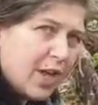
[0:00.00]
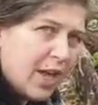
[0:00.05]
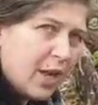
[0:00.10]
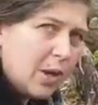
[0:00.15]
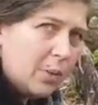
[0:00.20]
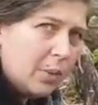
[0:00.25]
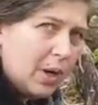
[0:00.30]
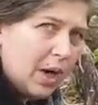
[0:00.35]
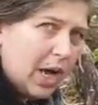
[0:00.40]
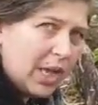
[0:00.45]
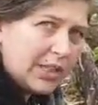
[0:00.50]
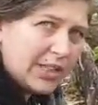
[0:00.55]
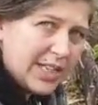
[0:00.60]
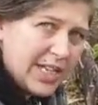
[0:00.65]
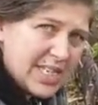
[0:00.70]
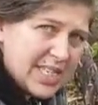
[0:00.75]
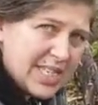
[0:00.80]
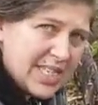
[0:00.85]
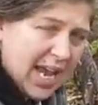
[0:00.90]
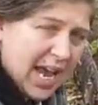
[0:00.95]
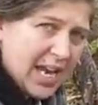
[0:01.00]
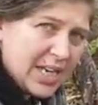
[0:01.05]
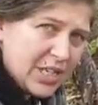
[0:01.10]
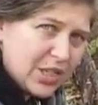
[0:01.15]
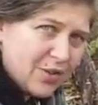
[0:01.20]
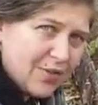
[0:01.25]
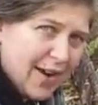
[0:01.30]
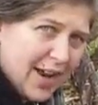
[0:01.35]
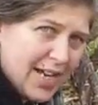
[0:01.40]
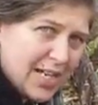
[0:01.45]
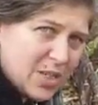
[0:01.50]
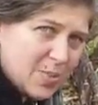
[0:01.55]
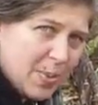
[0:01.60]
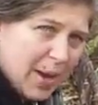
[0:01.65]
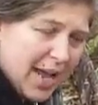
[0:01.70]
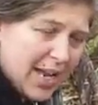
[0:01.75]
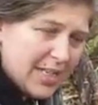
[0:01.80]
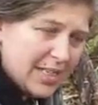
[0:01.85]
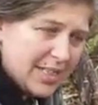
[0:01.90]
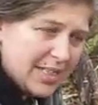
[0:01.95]
few on this side of the raised
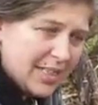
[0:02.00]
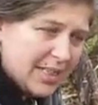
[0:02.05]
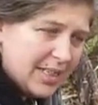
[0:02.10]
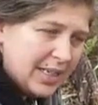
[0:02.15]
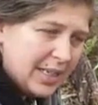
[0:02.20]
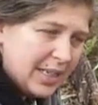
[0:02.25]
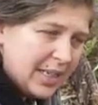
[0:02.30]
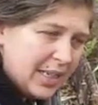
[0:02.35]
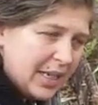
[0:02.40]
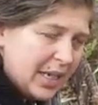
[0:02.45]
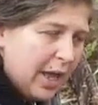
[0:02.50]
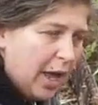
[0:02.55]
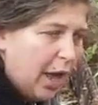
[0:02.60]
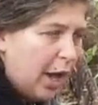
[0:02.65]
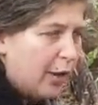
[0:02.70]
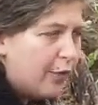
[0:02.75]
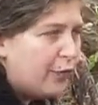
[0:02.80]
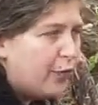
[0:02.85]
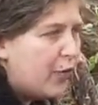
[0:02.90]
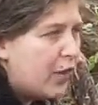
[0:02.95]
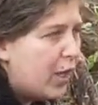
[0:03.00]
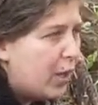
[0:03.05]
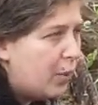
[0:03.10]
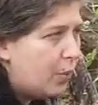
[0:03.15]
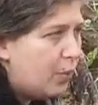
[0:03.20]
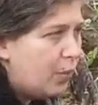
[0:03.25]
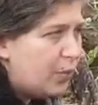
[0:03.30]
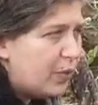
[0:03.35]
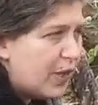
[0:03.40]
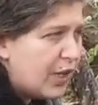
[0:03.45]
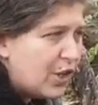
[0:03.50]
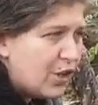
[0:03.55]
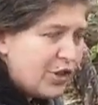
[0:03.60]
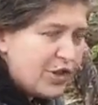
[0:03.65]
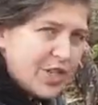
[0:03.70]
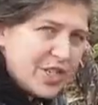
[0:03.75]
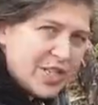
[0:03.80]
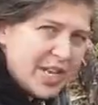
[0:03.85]
bed, a few the other